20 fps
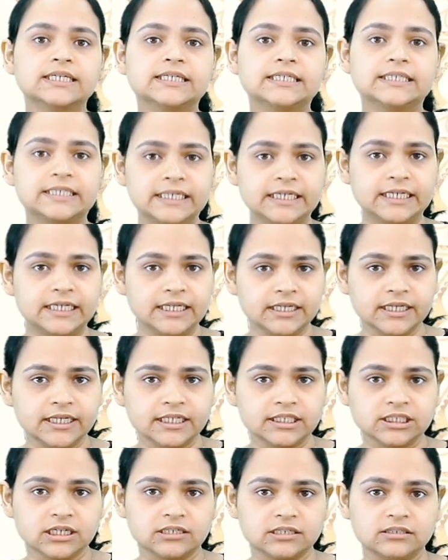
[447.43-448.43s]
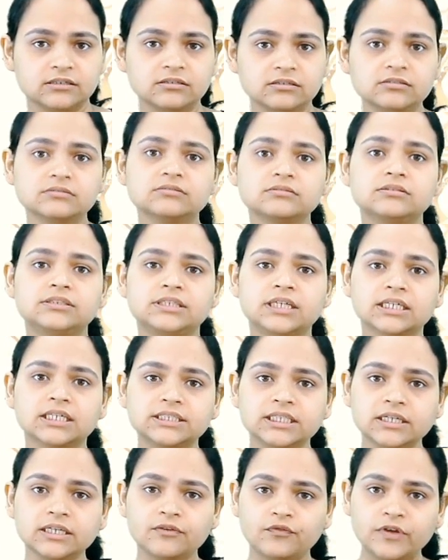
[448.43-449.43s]
Greeting each other,
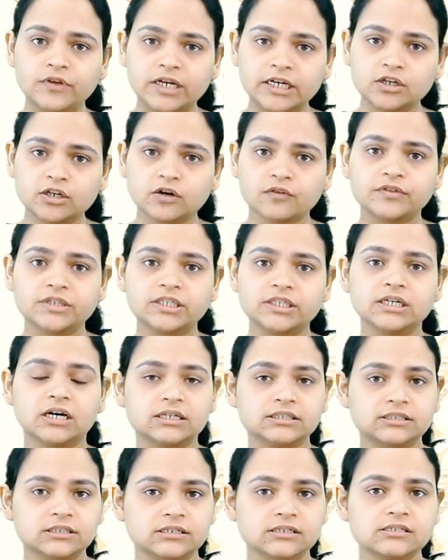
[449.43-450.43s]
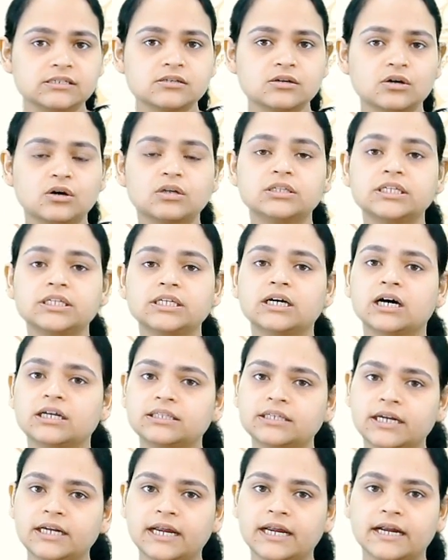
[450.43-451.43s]
touching feet of the others, on the
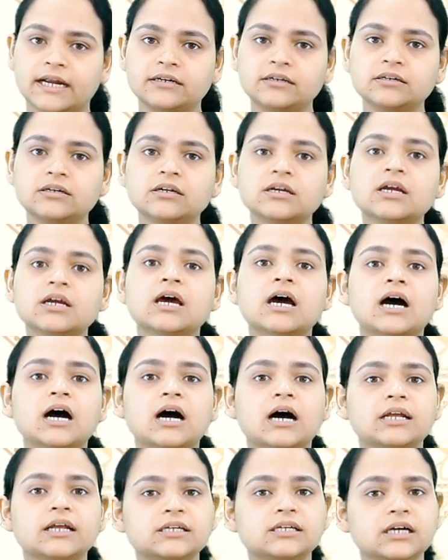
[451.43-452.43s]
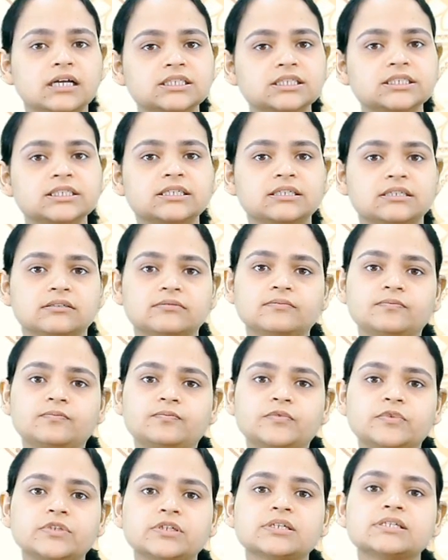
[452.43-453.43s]
other hand, are cultural.
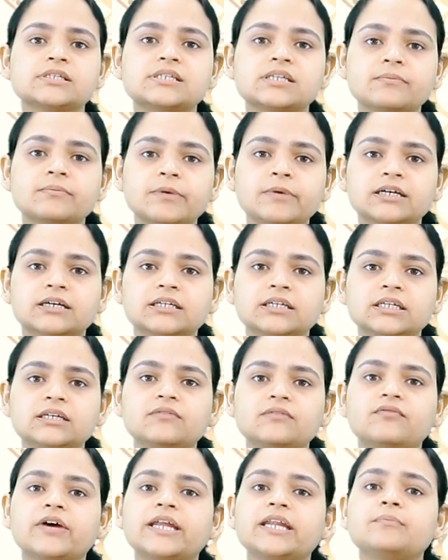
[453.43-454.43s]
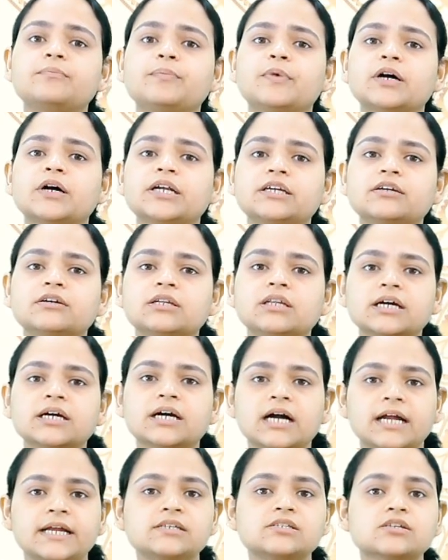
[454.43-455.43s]
Similarly, wearing particular
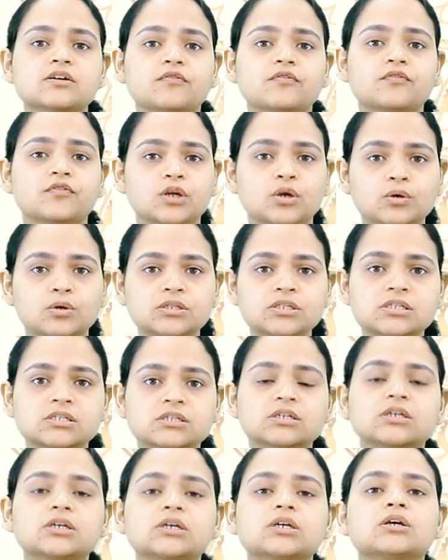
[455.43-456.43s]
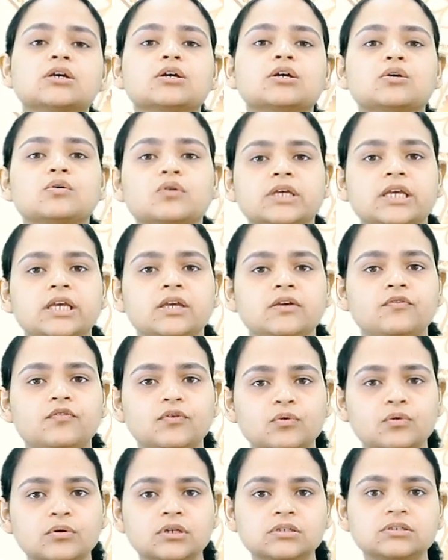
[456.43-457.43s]
kinds of clothes, cooking
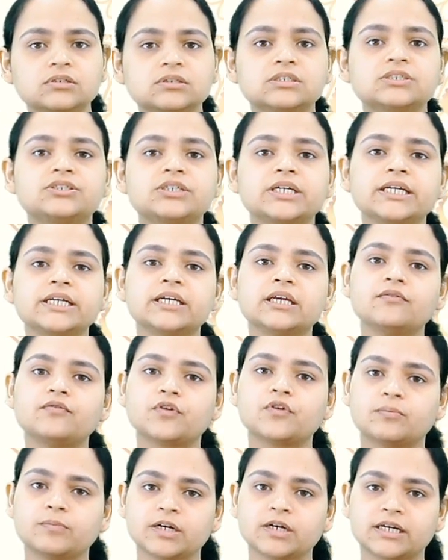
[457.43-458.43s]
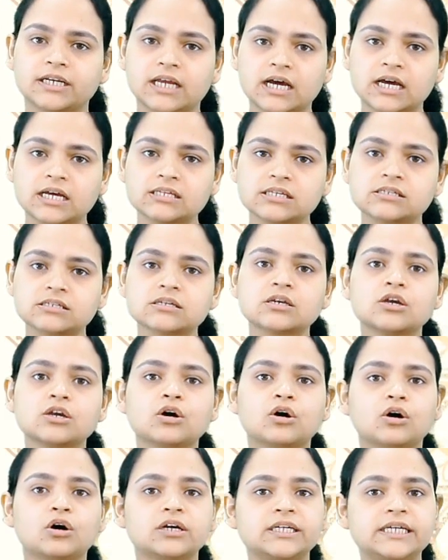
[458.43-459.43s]
food, drinking from a glass,
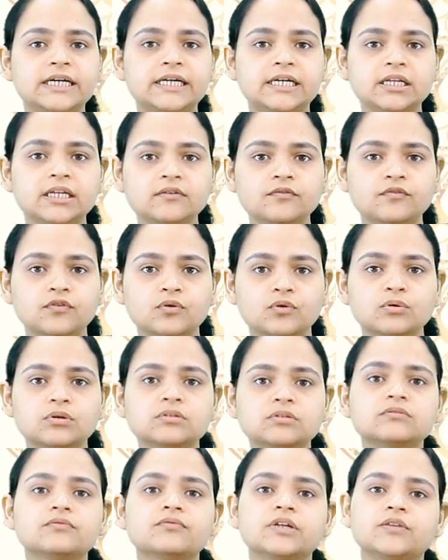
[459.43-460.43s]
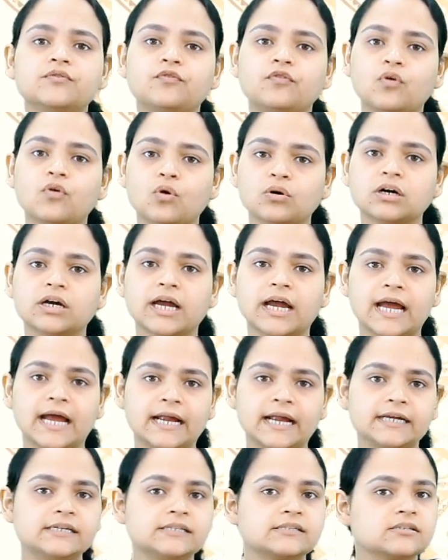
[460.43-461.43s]
or eating food with fork,
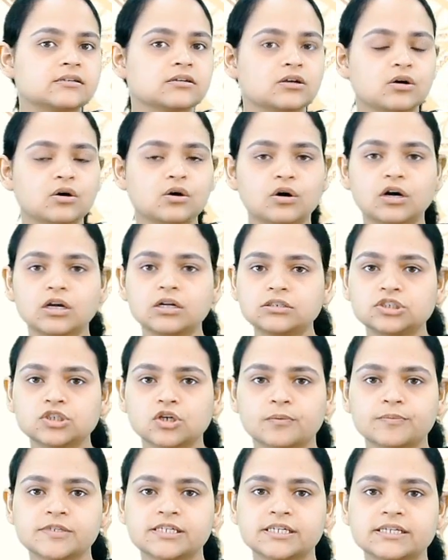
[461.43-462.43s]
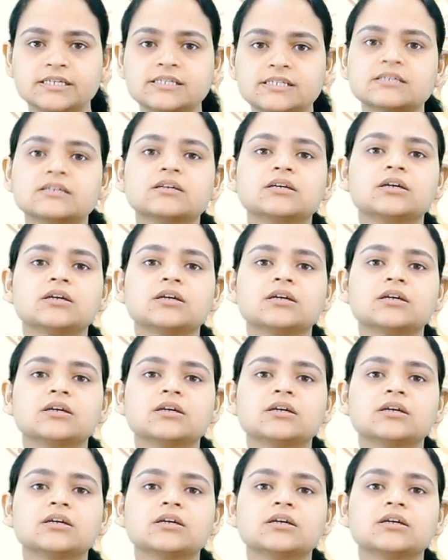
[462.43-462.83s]
hands, or chopsticks,